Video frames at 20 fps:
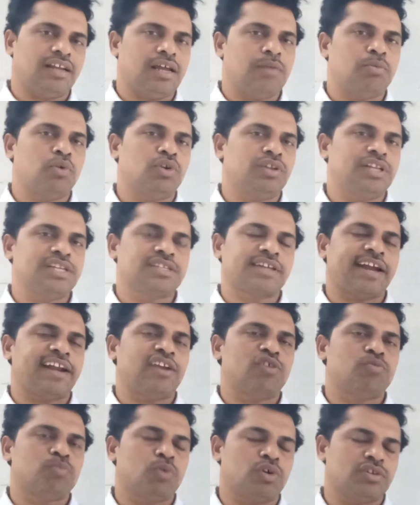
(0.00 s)
about these
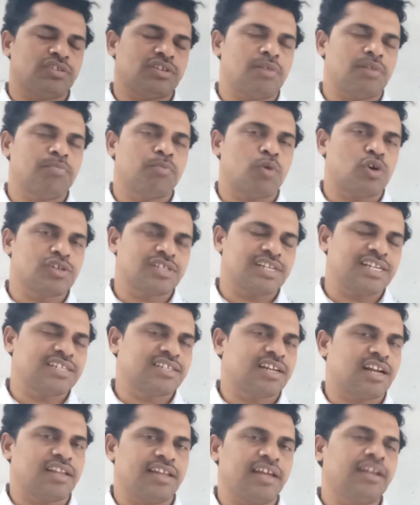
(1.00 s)
kind of some postulates
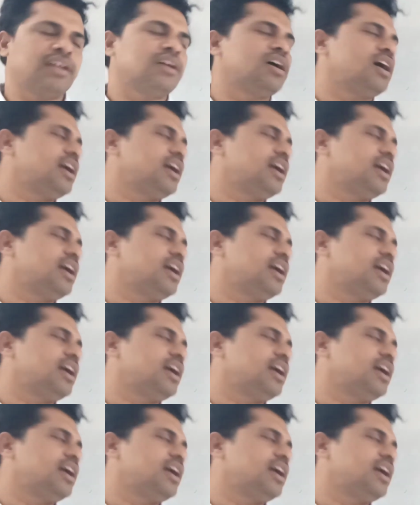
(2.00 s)
are there